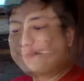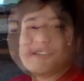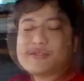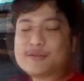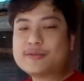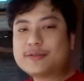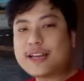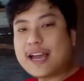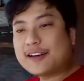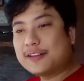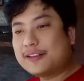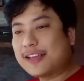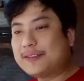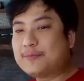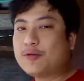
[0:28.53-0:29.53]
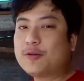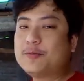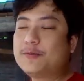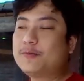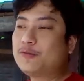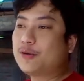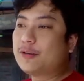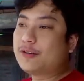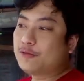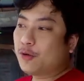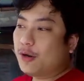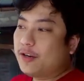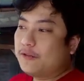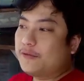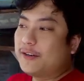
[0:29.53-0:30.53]
So to tackle that problem, what
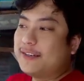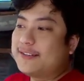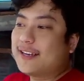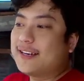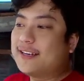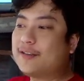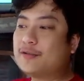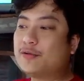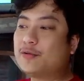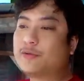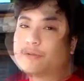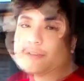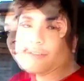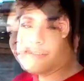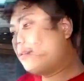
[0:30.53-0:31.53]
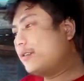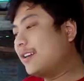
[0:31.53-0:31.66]
Royal Enfield decided to do was,